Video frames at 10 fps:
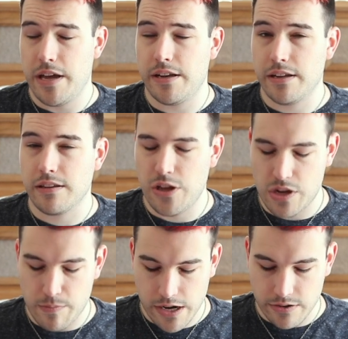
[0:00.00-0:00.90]
bedding that you
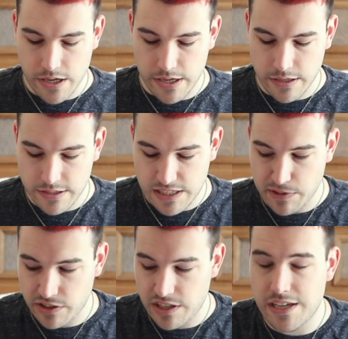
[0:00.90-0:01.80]
can buy online, because
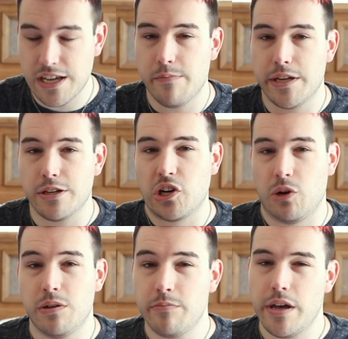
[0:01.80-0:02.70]
typically they come in
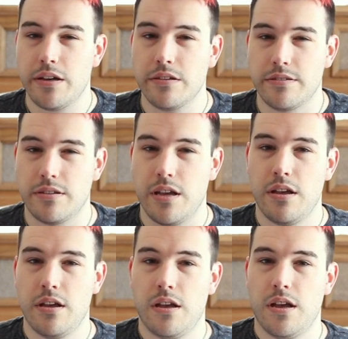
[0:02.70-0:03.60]
garment bags,
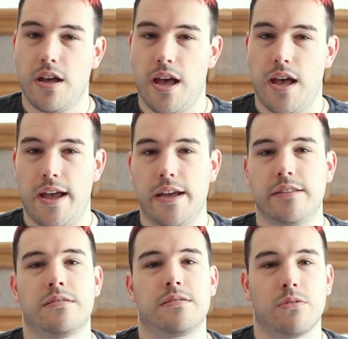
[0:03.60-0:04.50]

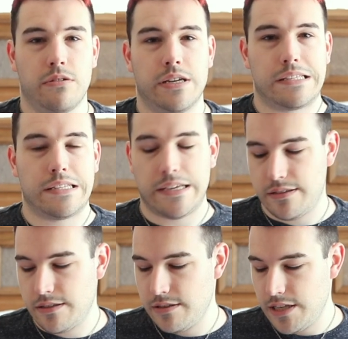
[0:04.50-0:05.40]
and storing is
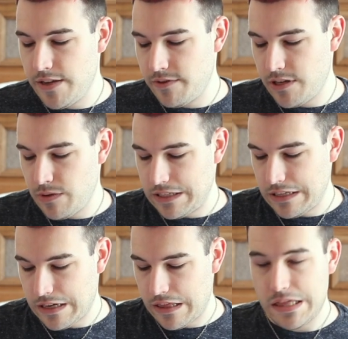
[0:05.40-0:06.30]
nice, because even though it's
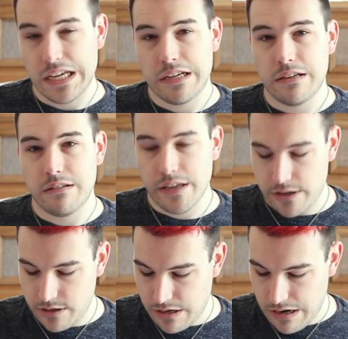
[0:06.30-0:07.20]
not a thick
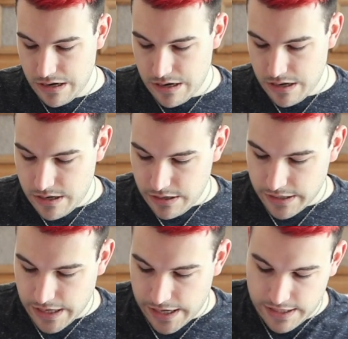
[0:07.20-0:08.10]
layer,
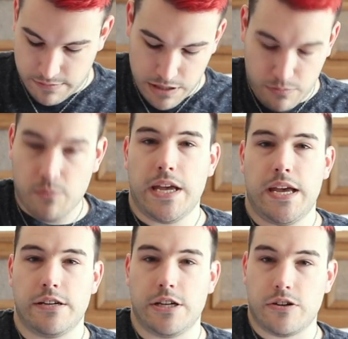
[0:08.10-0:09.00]
like I pick up my
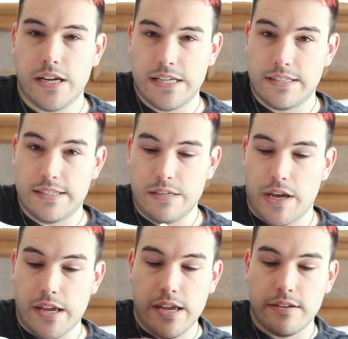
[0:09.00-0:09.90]
hand in here, I can see
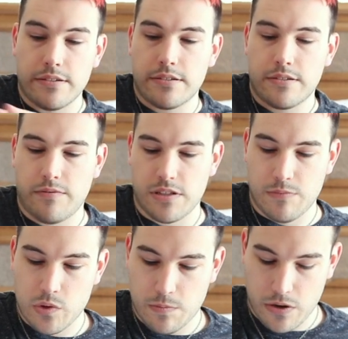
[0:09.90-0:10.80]
my hand for the
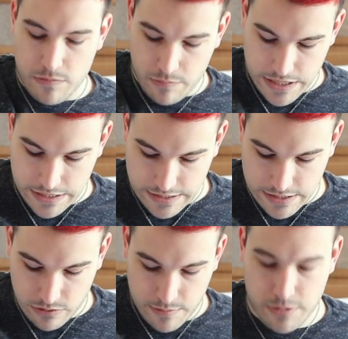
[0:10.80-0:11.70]
most part, but it's
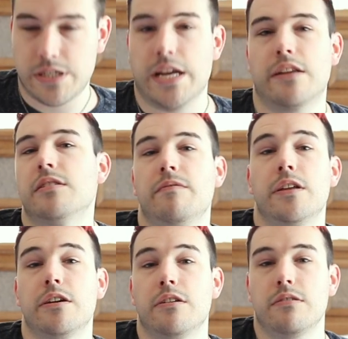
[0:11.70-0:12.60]
still a protective
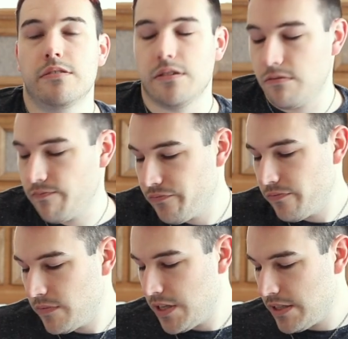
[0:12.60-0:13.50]
layer, so
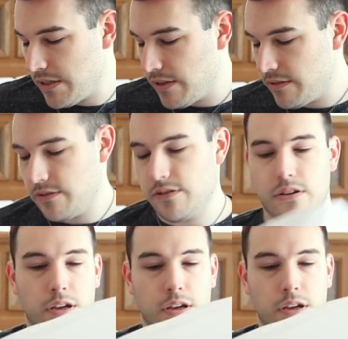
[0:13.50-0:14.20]
it's nice.